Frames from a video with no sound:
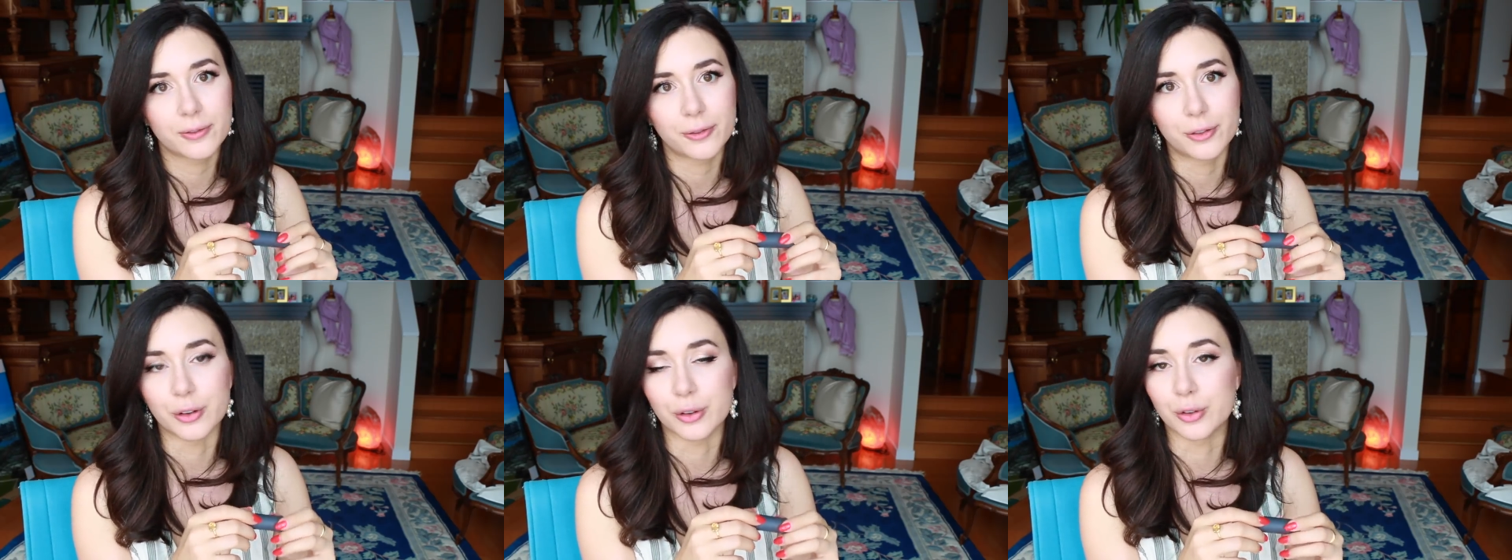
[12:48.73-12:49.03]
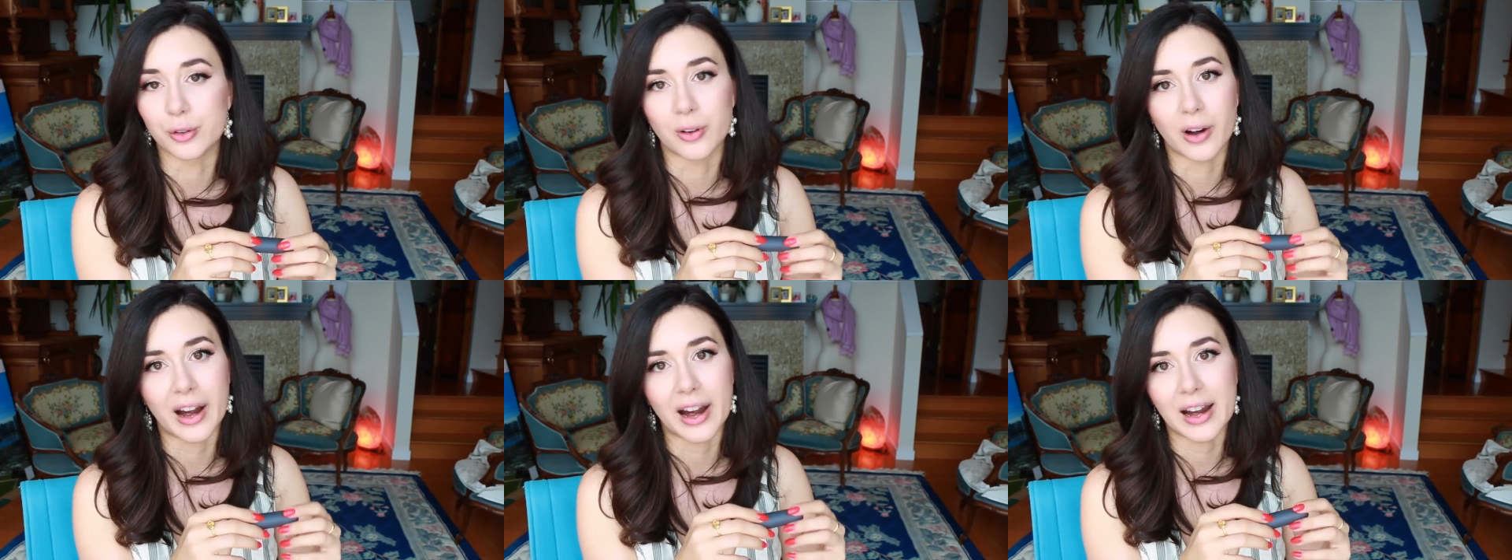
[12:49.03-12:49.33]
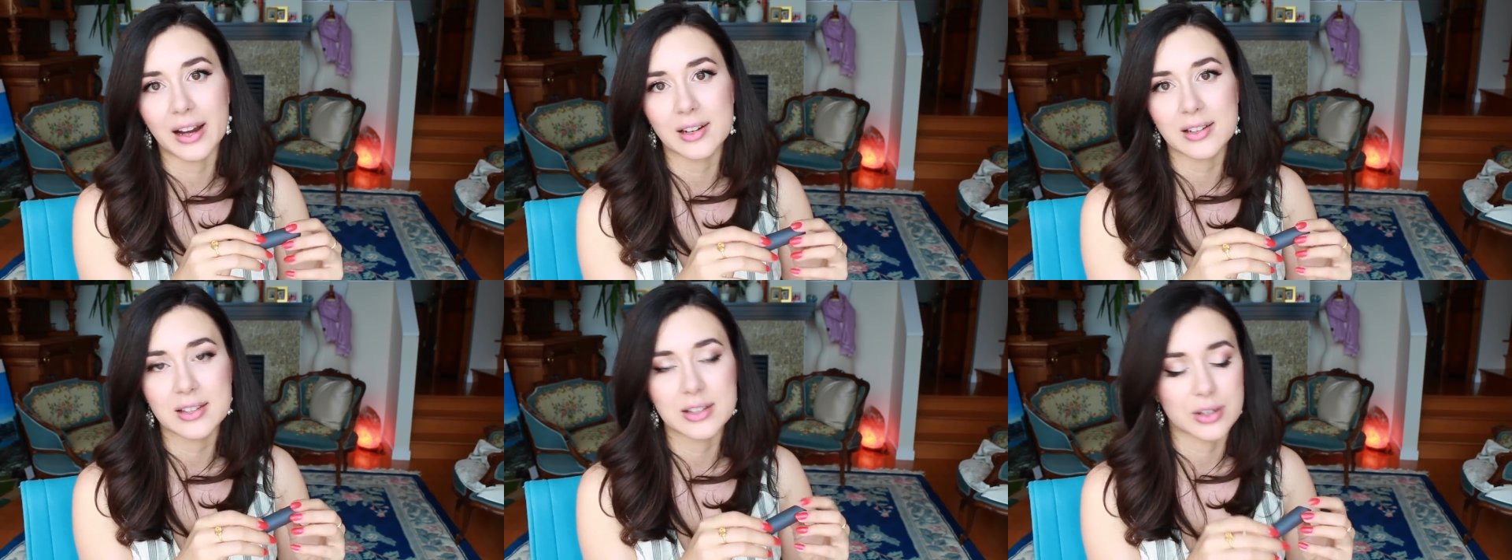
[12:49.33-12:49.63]
food
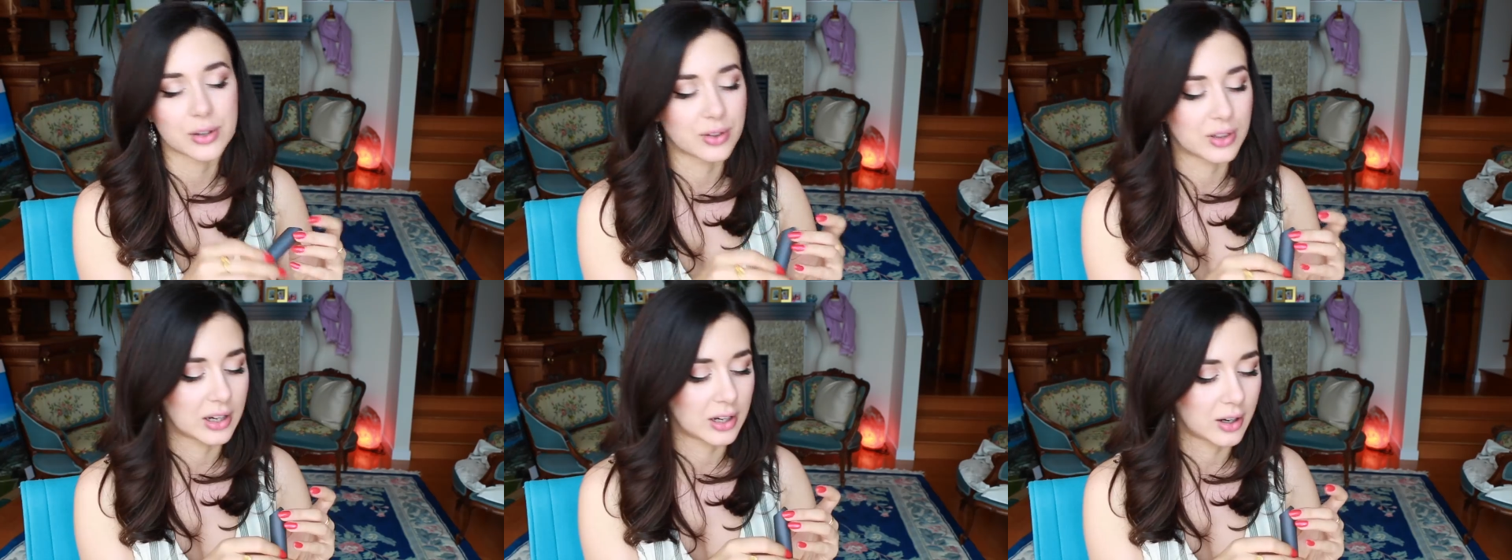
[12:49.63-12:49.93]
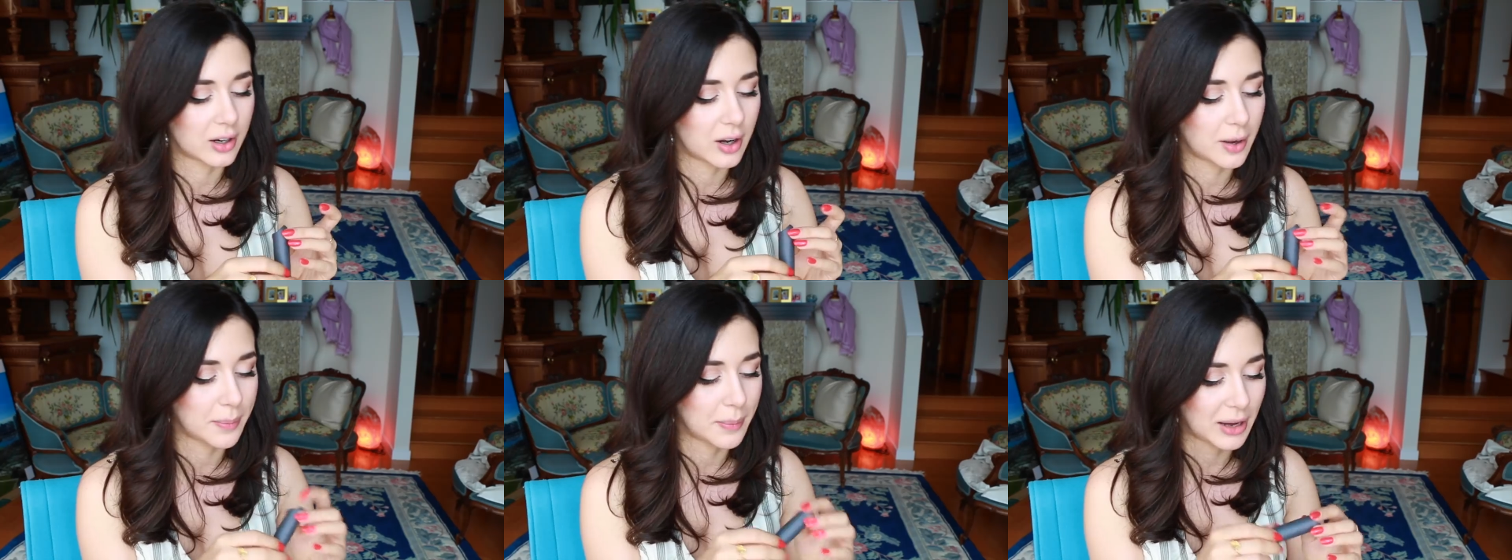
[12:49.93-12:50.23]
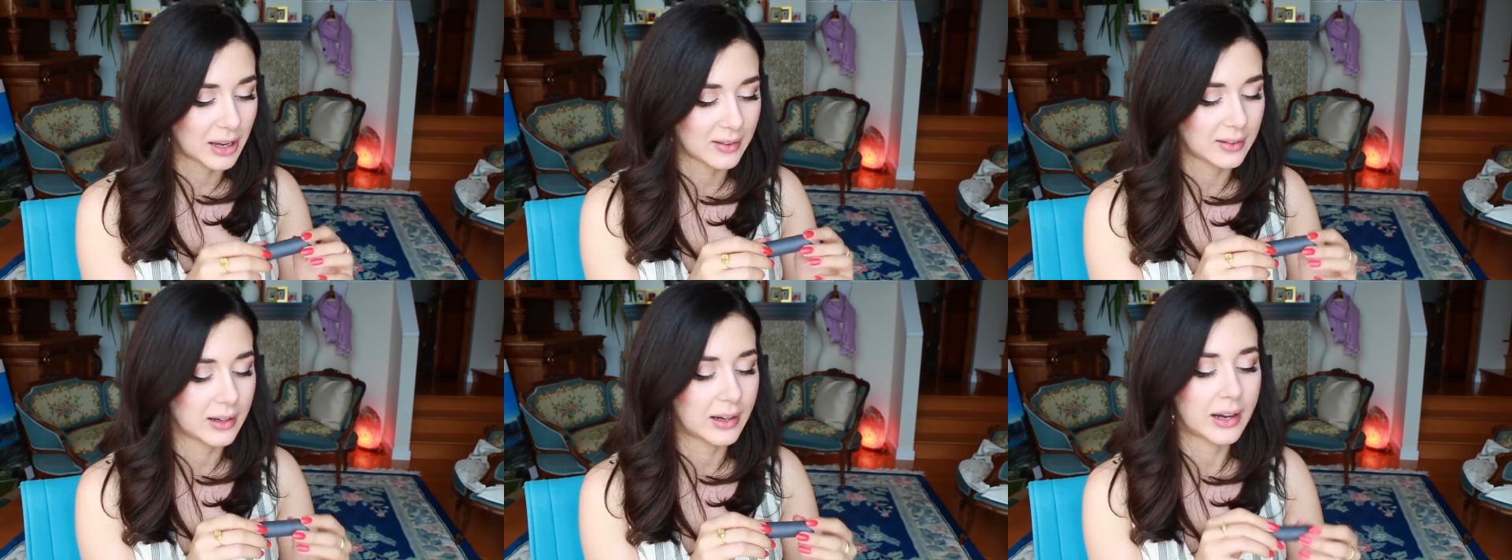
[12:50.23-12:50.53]
grades. So they're
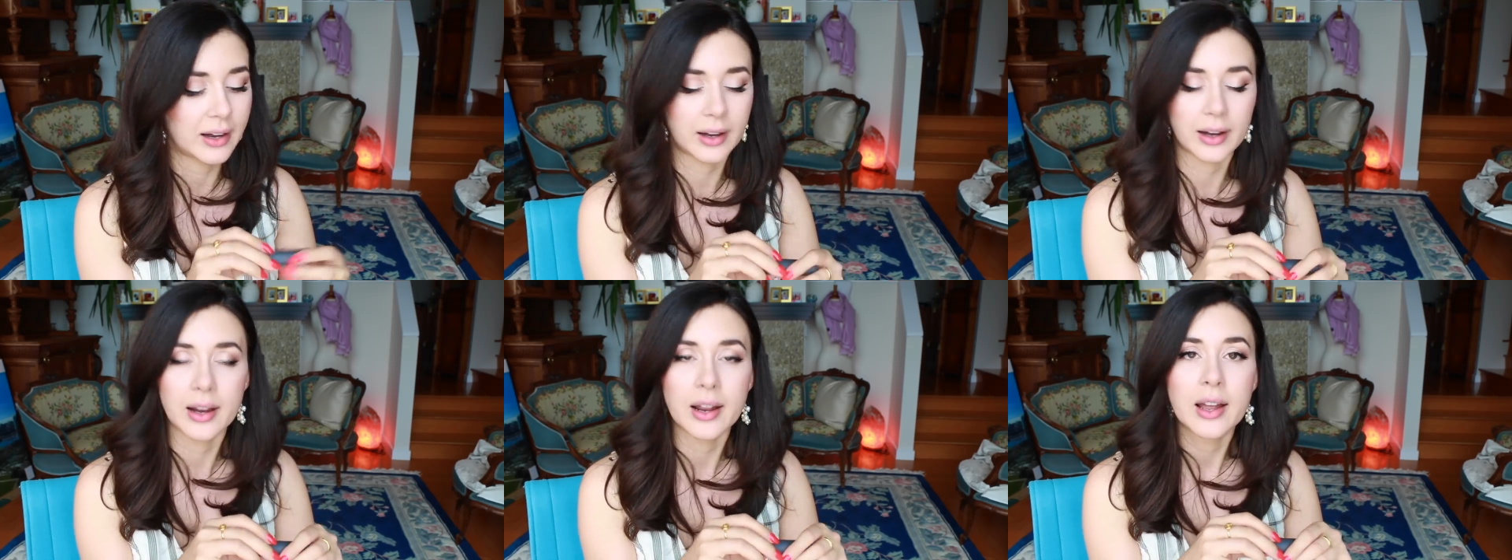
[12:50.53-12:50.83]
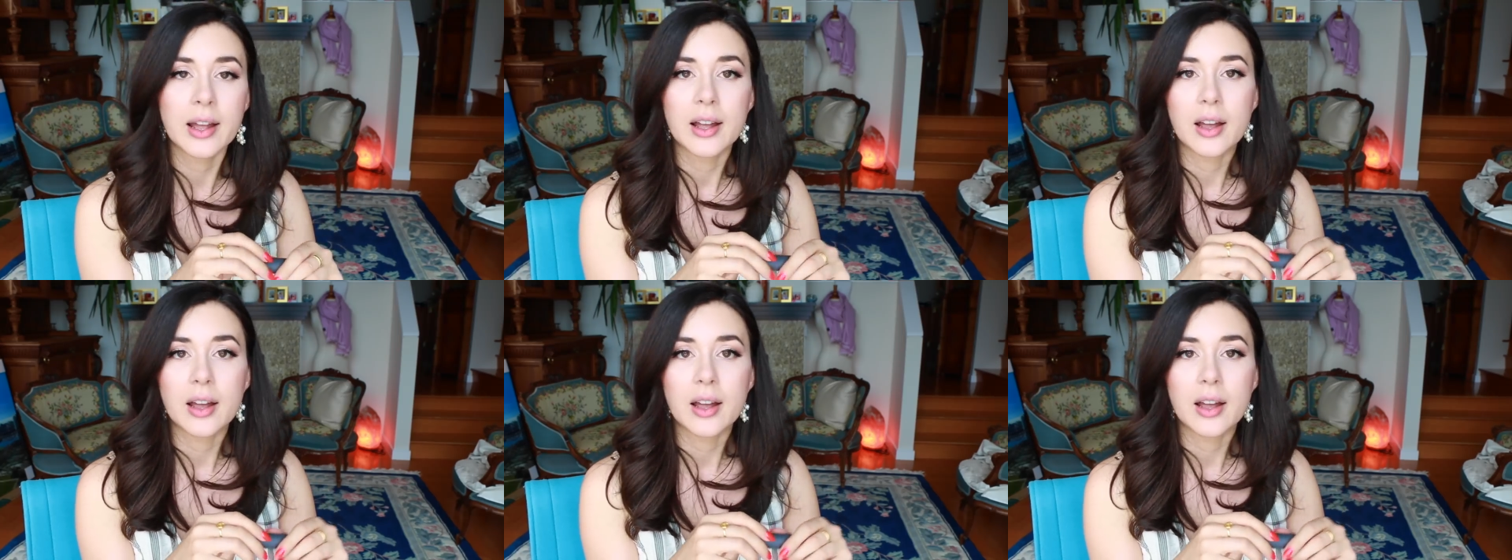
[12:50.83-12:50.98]
amazing.